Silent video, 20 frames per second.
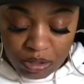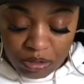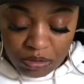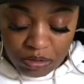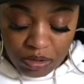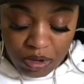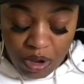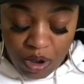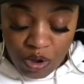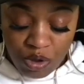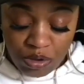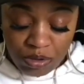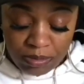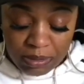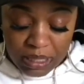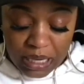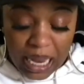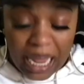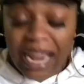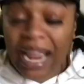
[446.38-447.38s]
who be
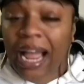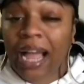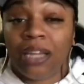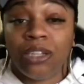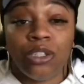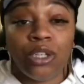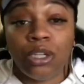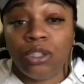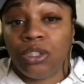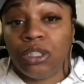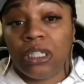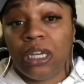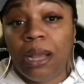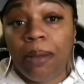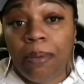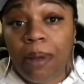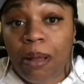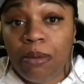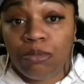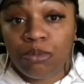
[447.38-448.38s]
like, you know, she got
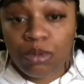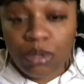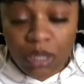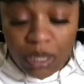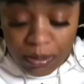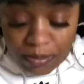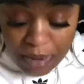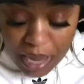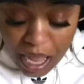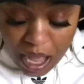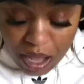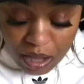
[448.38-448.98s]
problems with her bowels.